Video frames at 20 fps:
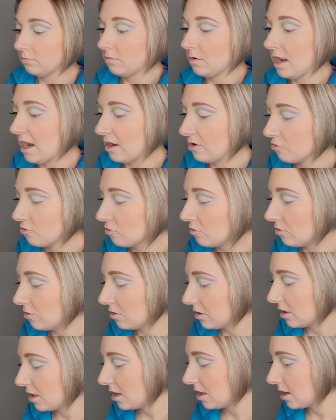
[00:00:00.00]
natural
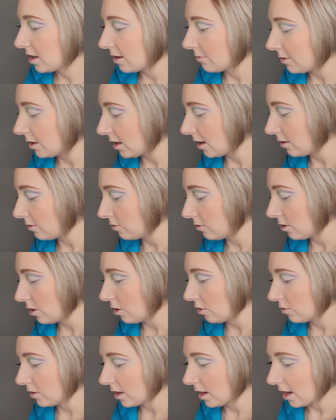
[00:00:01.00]
looking. I mean, I don't
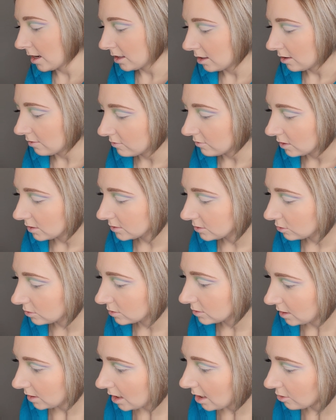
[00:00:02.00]
know that any of this
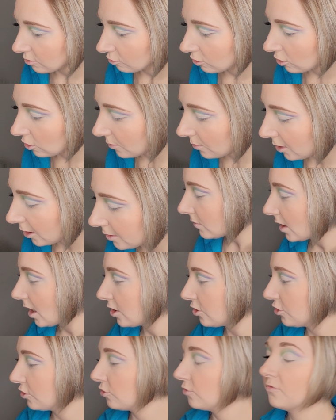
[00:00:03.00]
looks natural, but I
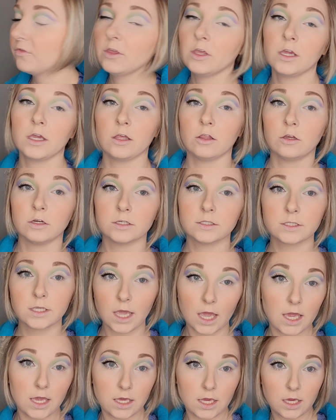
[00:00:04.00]
just don't feel like it looks
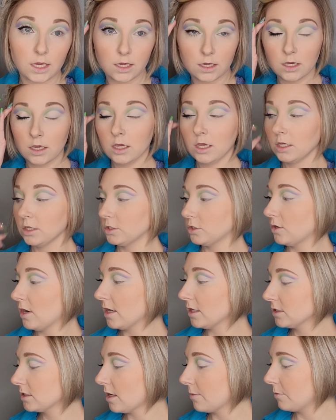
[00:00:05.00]
cakey. So
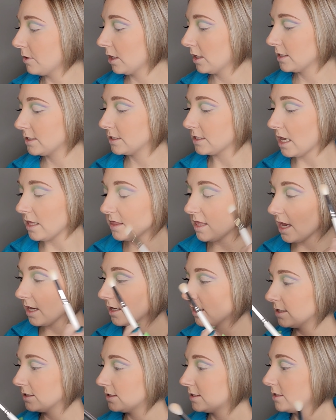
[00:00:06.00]
next I'm gonna set that
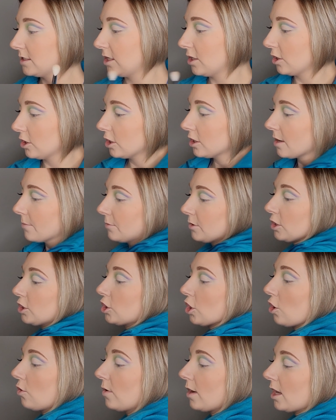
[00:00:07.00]
concealer. I'm gonna
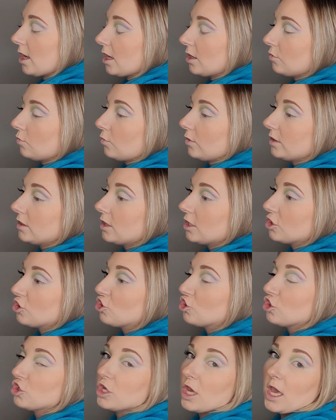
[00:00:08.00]
go in with the
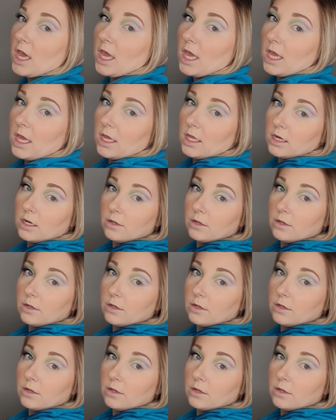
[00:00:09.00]
shade